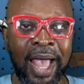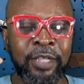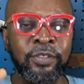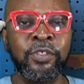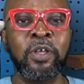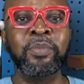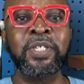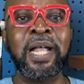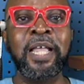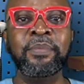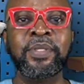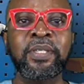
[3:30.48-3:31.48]
And
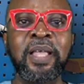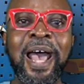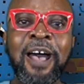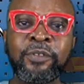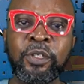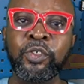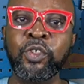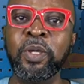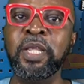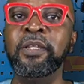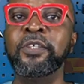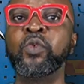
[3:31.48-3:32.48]
sometimes after
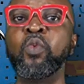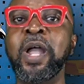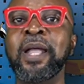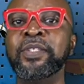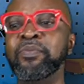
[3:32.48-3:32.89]
joining these wires